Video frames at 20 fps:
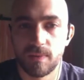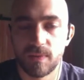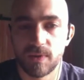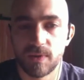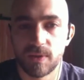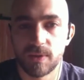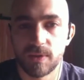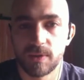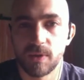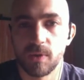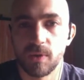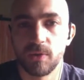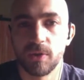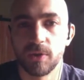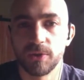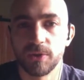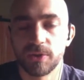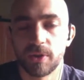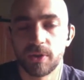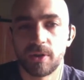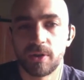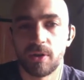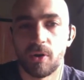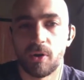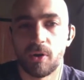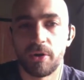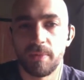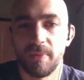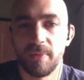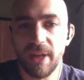So those
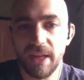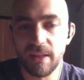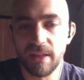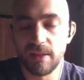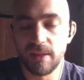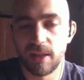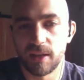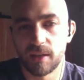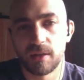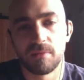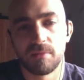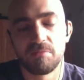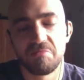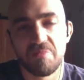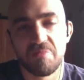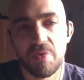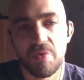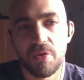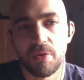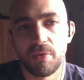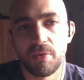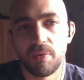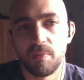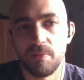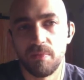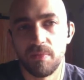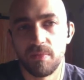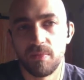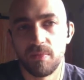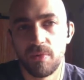are the main like
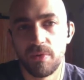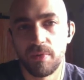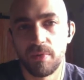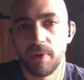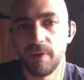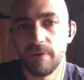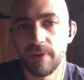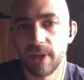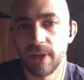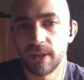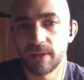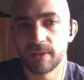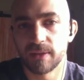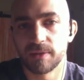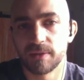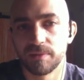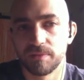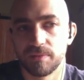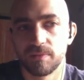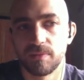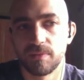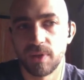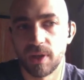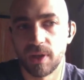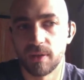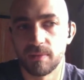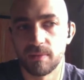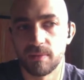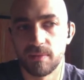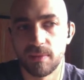three things,
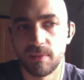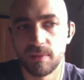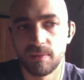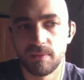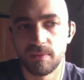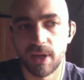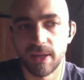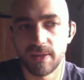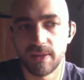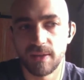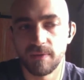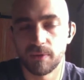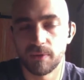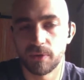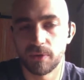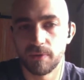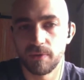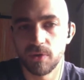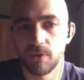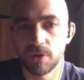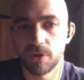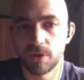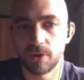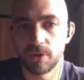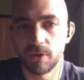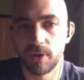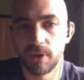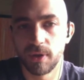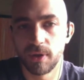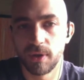I see for the
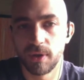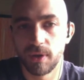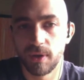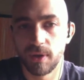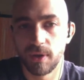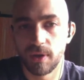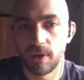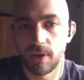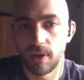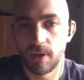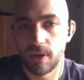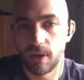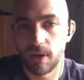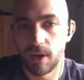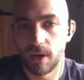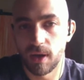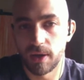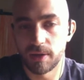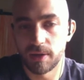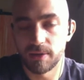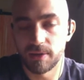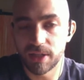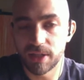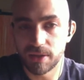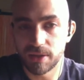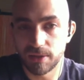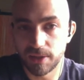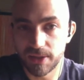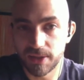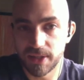future.
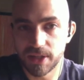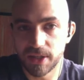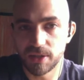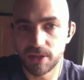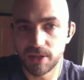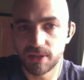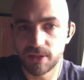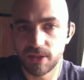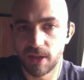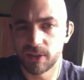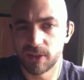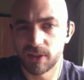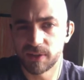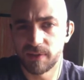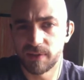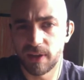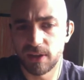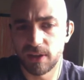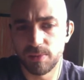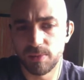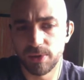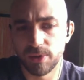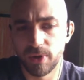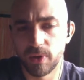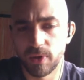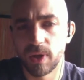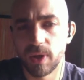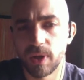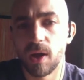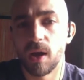Internationalization, Slugs, file upload.
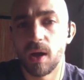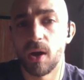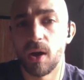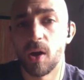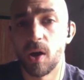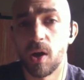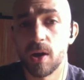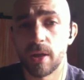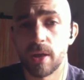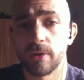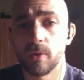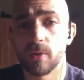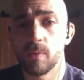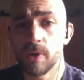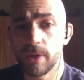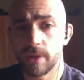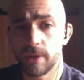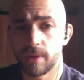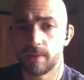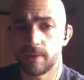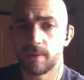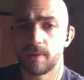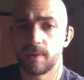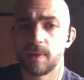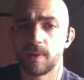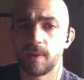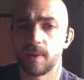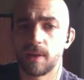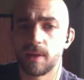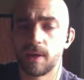Oh, another one
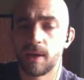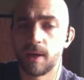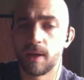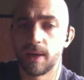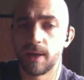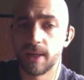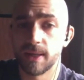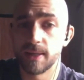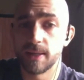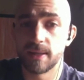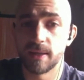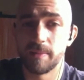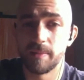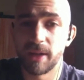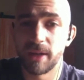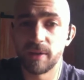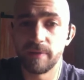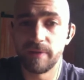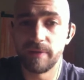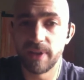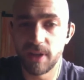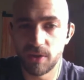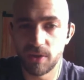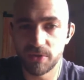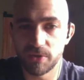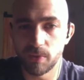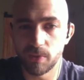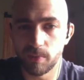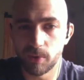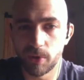is a better
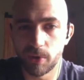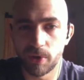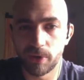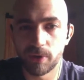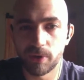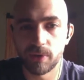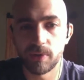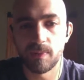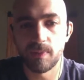video support.